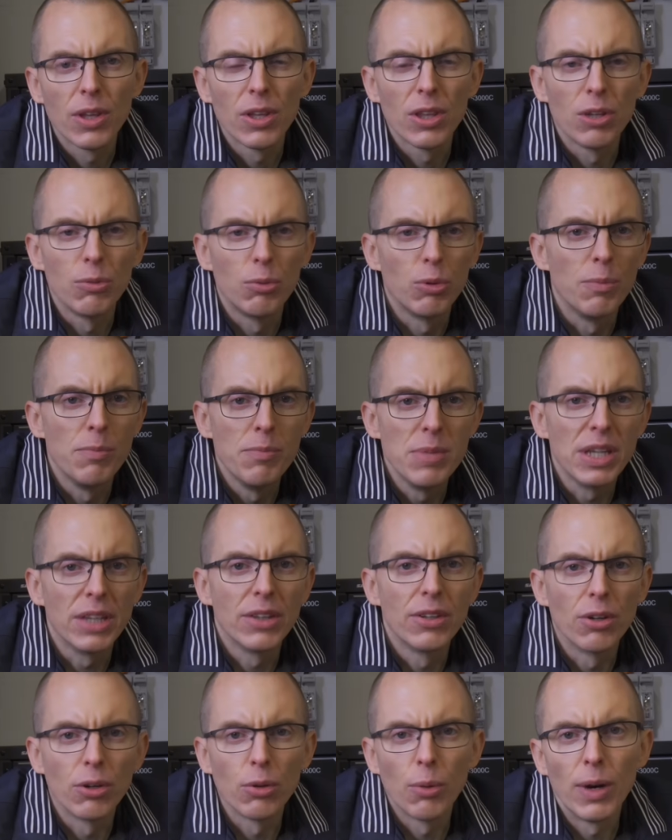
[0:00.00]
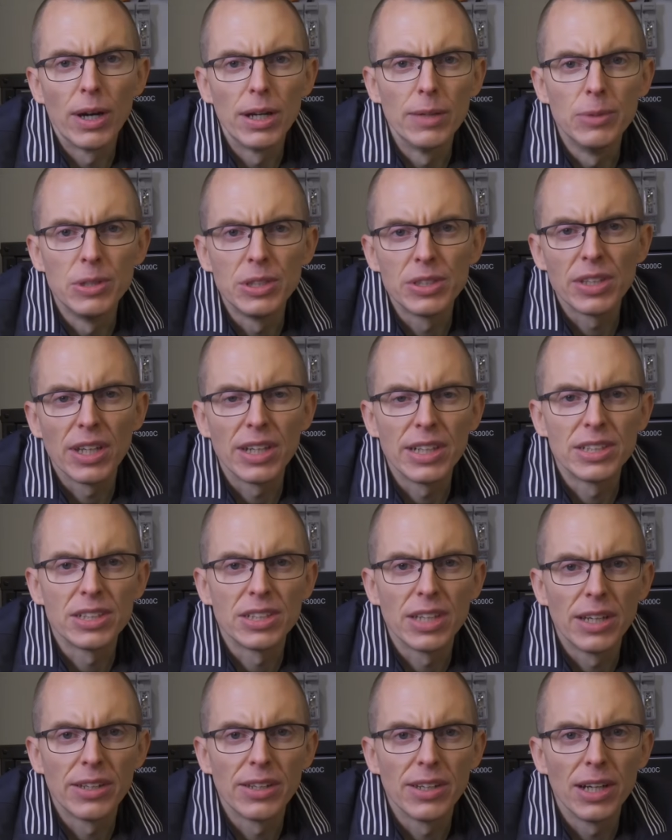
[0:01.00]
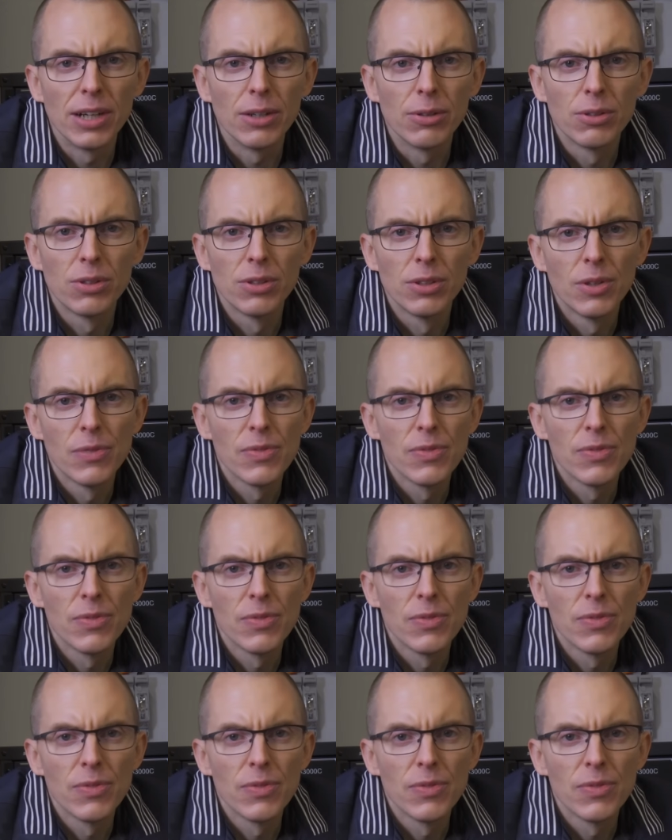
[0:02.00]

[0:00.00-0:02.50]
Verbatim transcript: that would meet the requirements that I set out.